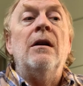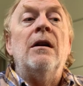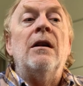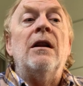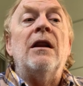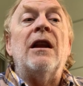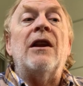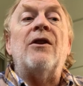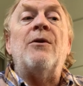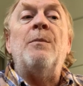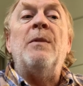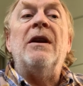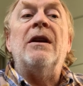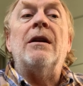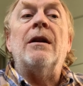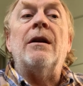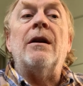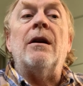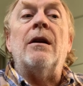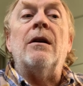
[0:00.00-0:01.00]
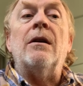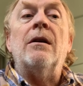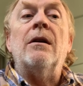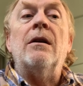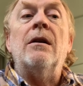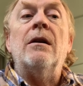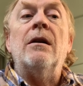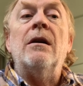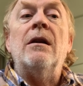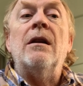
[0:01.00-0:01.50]
Let's be clear.
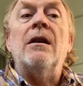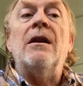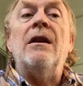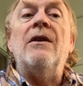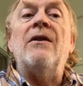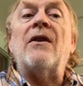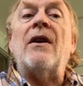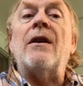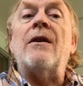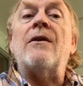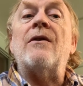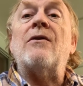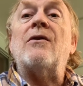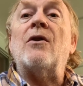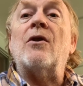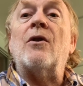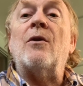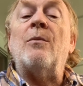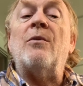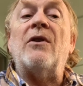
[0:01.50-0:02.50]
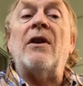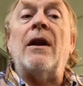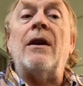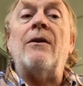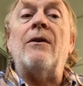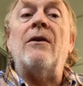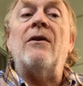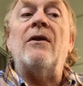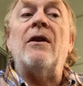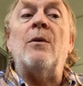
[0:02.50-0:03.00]
These are the
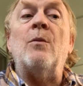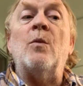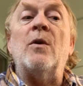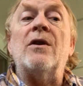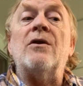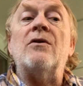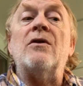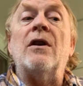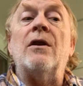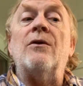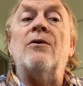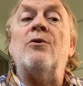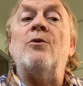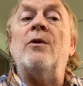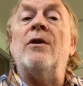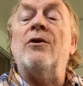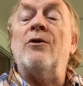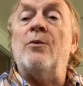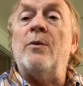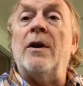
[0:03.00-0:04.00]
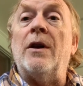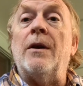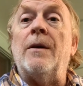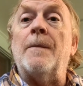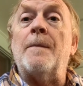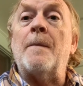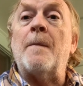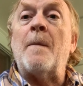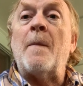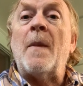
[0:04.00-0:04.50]
circumstances in which history is written.
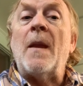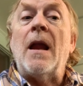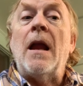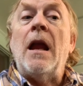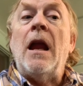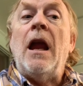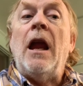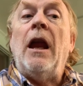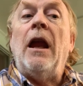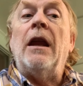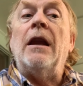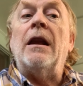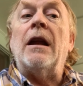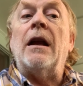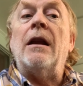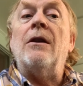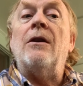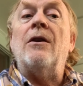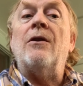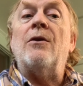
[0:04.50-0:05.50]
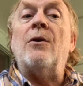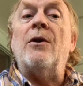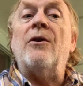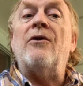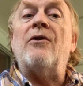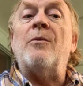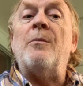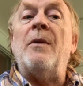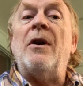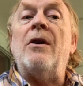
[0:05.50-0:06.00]
In
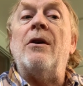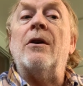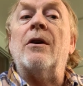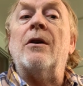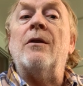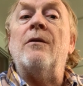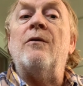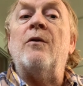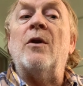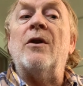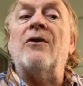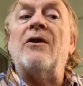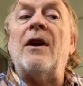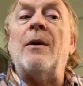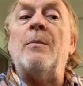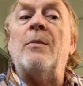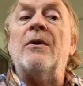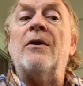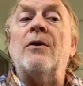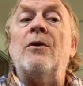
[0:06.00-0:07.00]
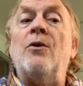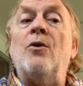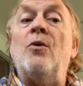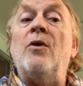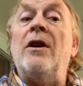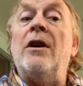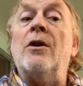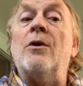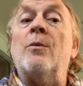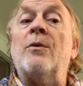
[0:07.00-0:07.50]
1930s America, for example, the New
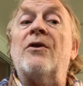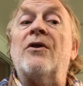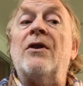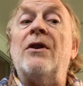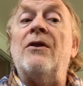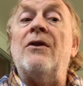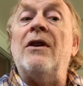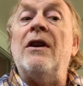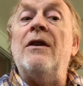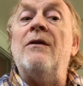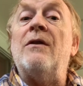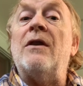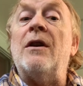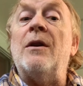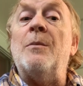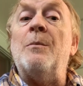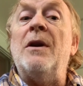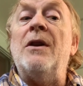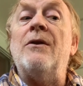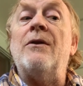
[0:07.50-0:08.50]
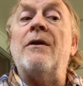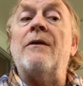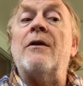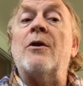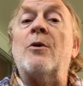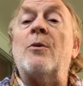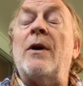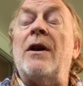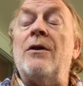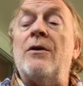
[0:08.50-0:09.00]
Deal was conceived in the midst of the
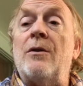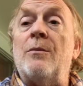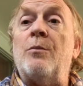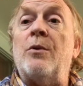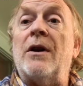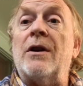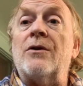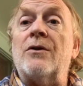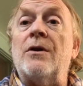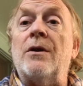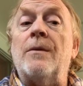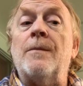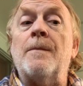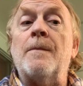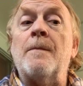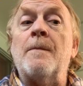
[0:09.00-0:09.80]
Great Depression.